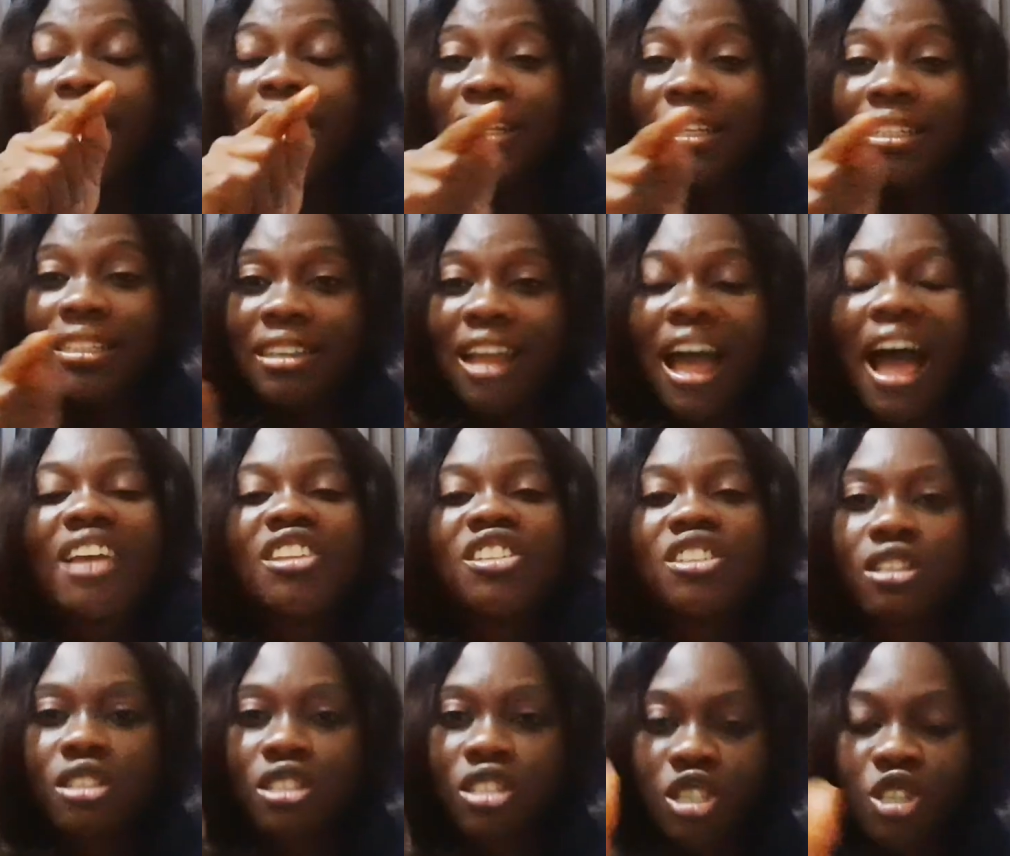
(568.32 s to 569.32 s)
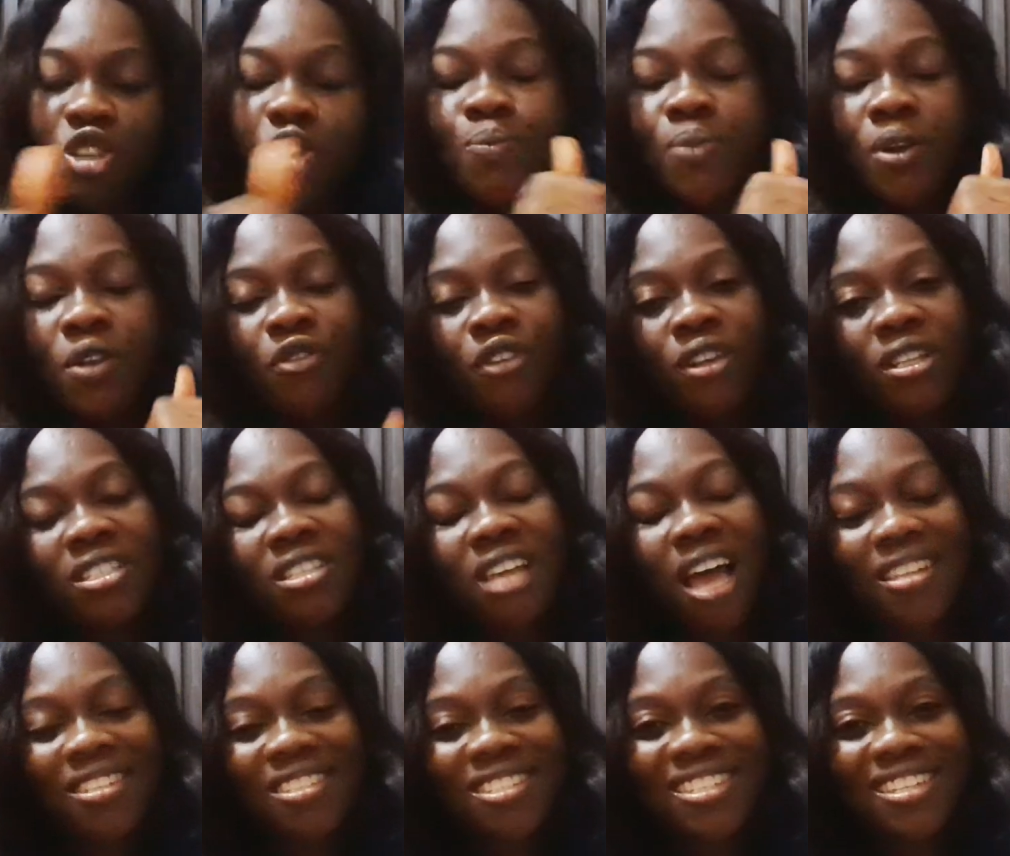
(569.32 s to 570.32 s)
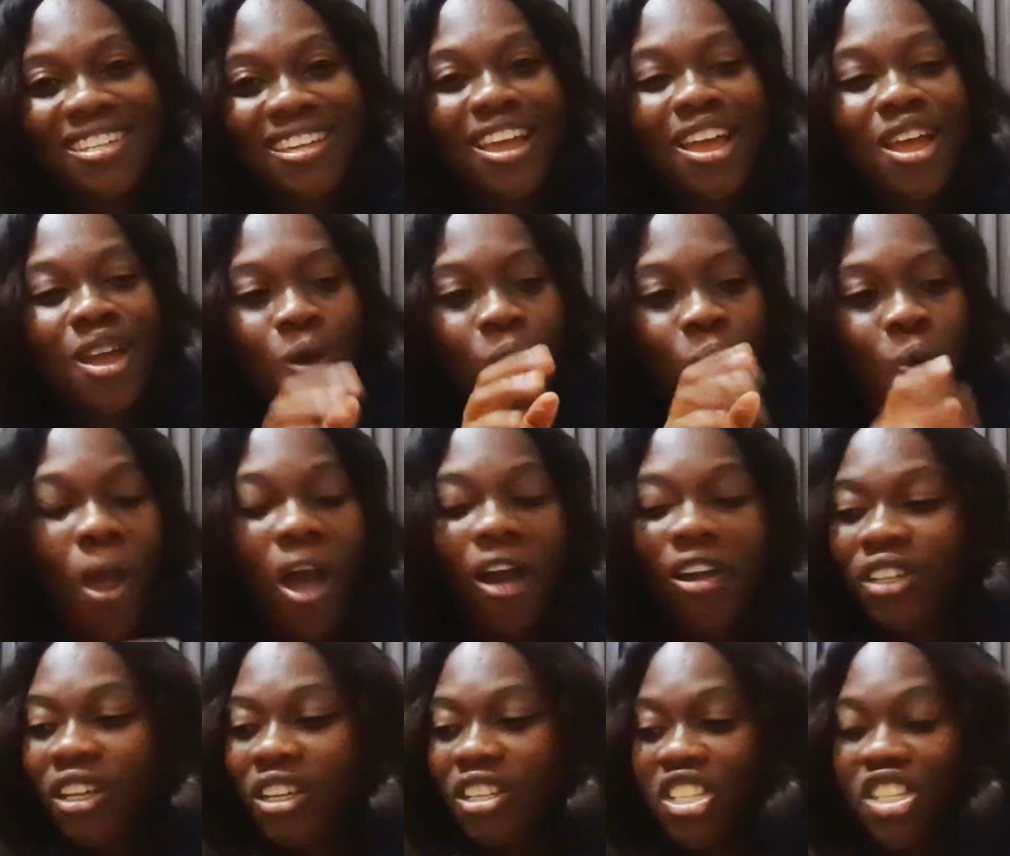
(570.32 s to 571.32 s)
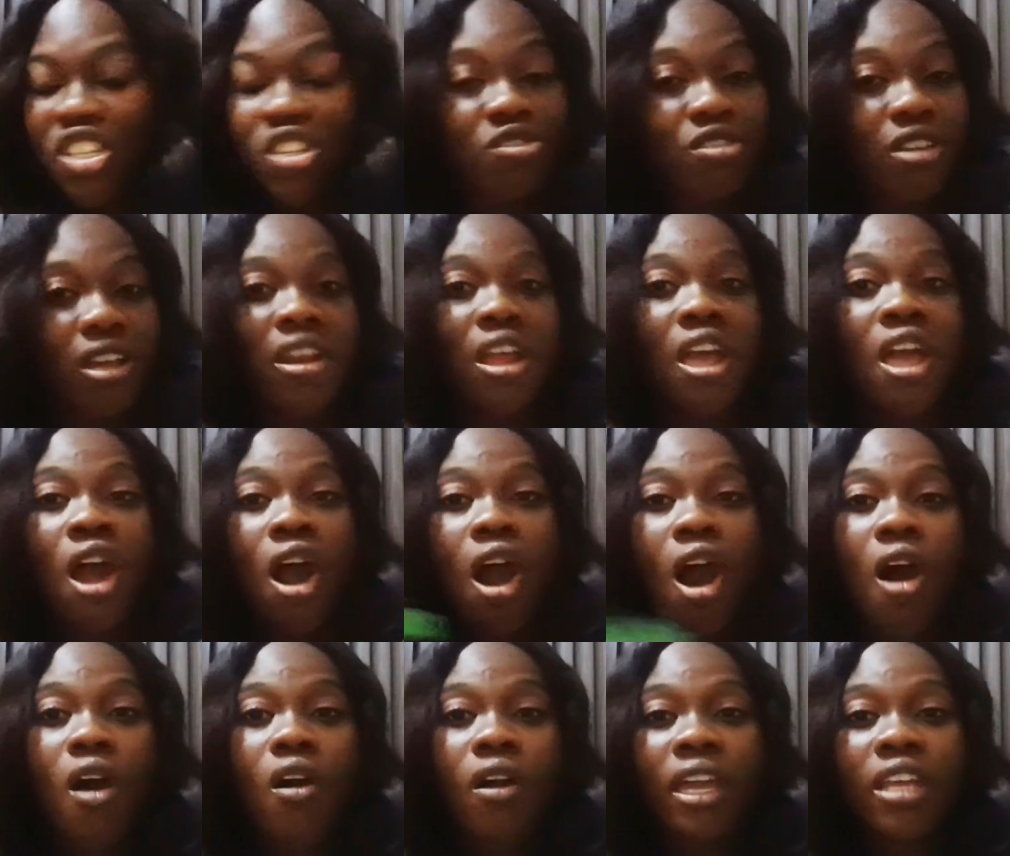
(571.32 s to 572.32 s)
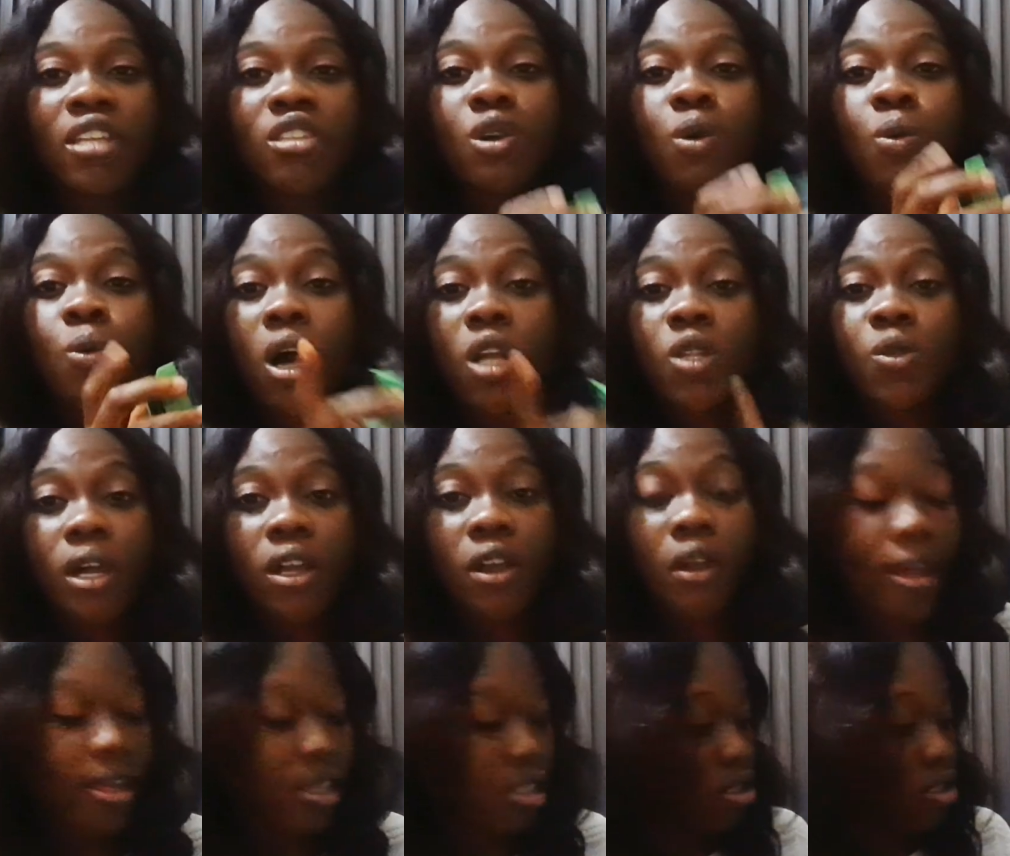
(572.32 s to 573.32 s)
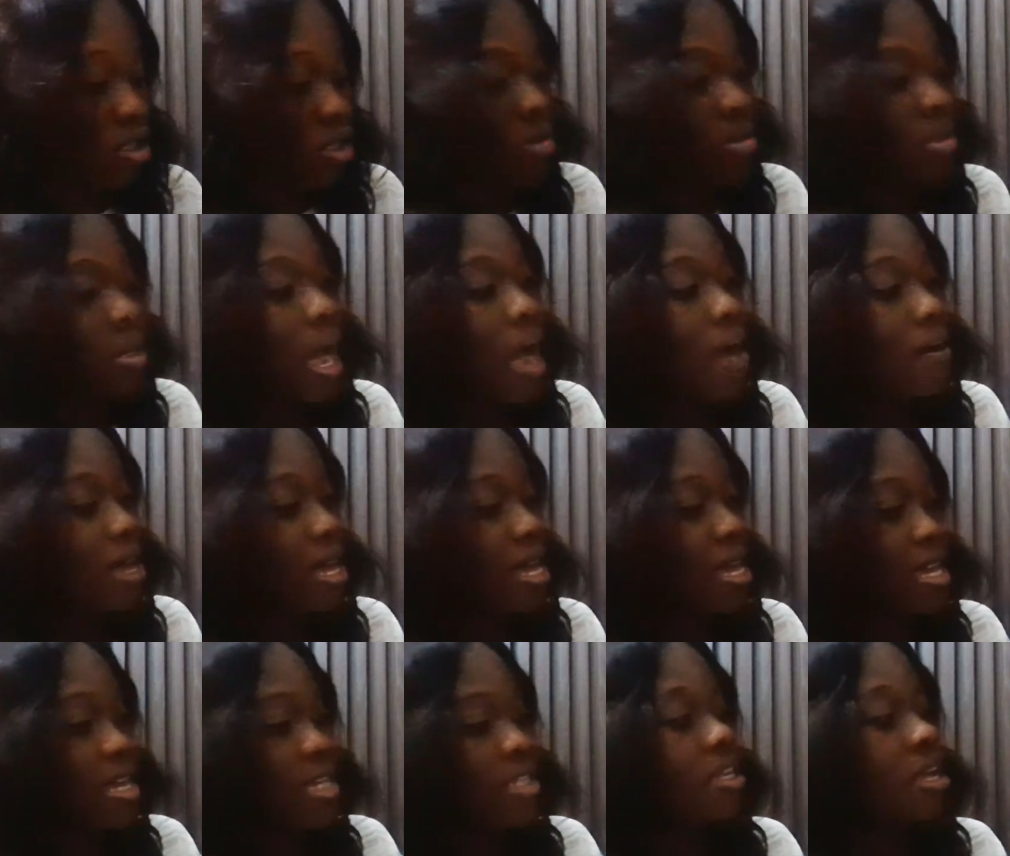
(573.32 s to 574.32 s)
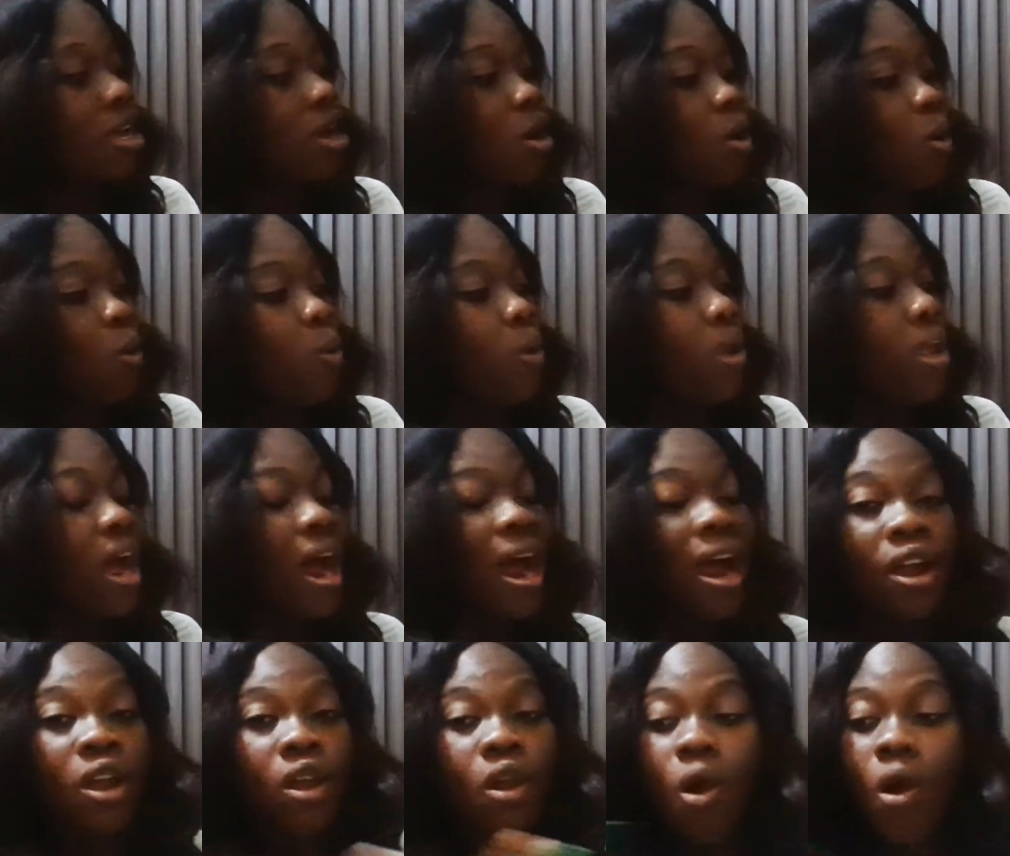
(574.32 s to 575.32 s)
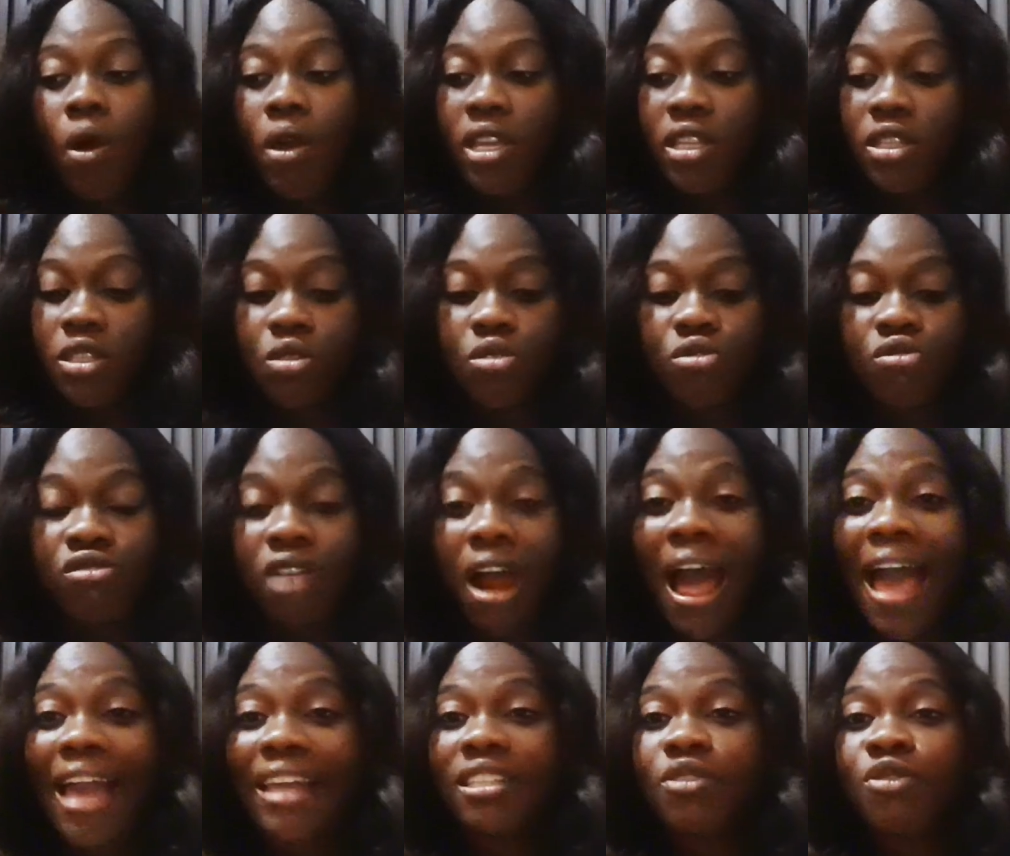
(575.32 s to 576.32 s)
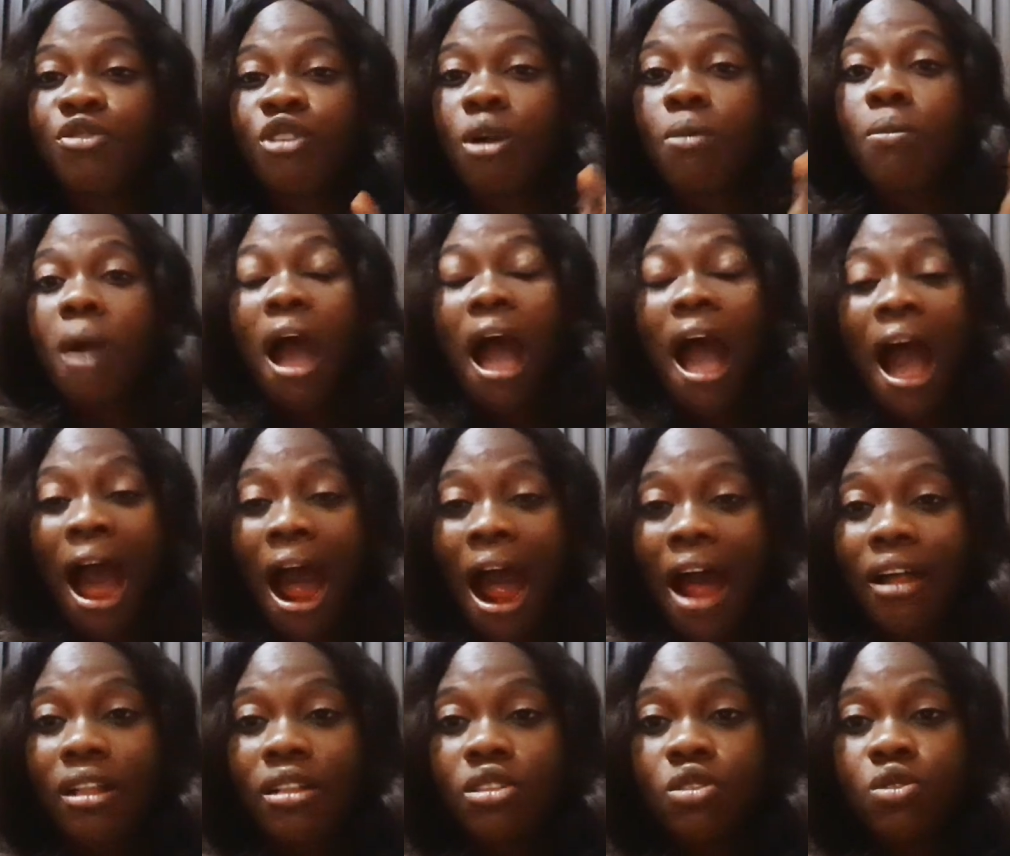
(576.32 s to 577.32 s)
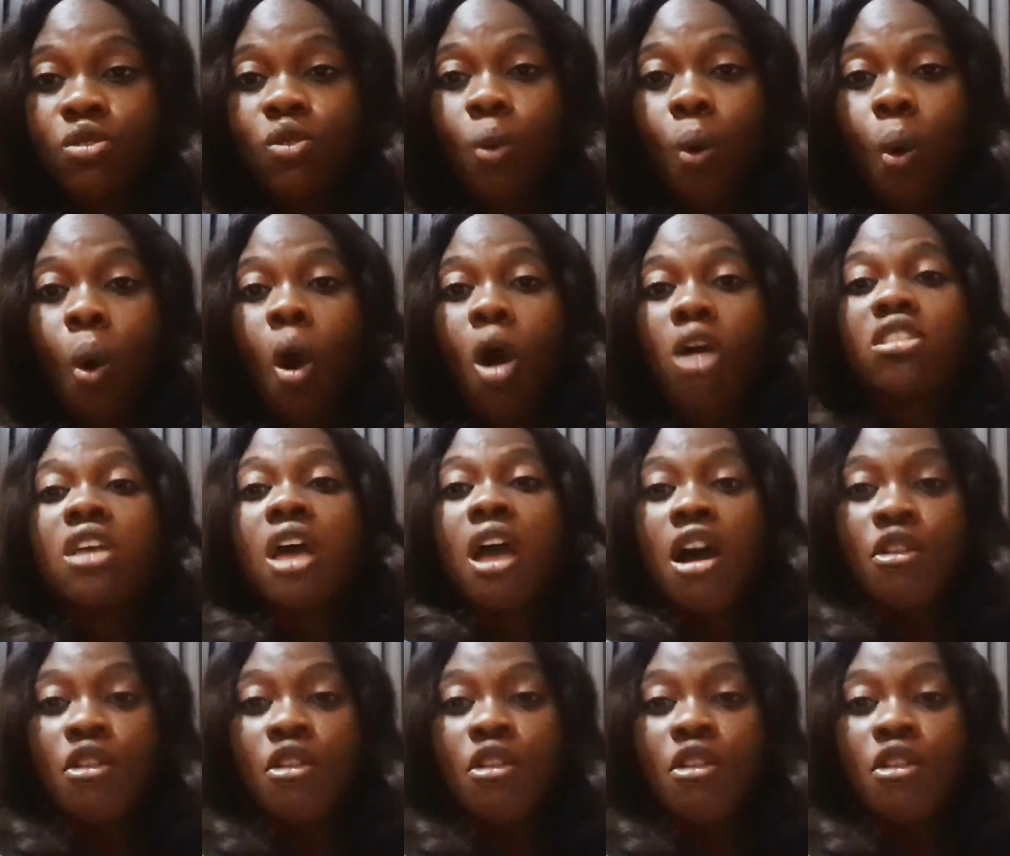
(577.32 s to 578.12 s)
the dash. Super fantastic. Well done, children. Okay, so what we're going to do now is we are going to write from R to what?